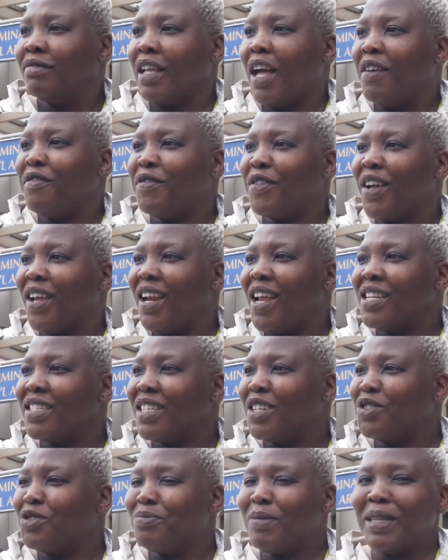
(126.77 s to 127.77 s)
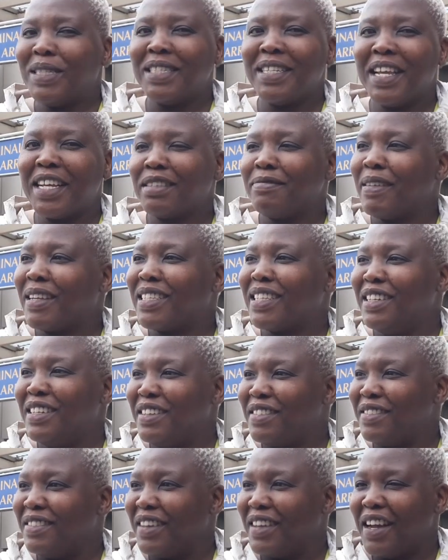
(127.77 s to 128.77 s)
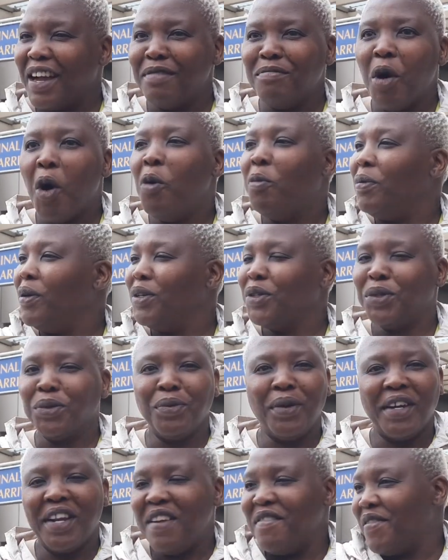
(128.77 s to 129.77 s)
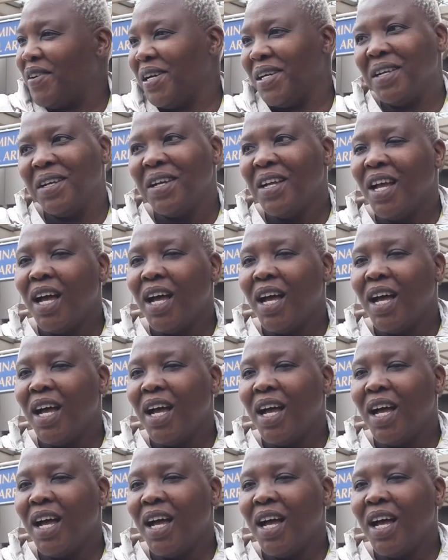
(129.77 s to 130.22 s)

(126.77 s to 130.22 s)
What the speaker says: I've realized that you mustn't expect anything. I'm open to whatever.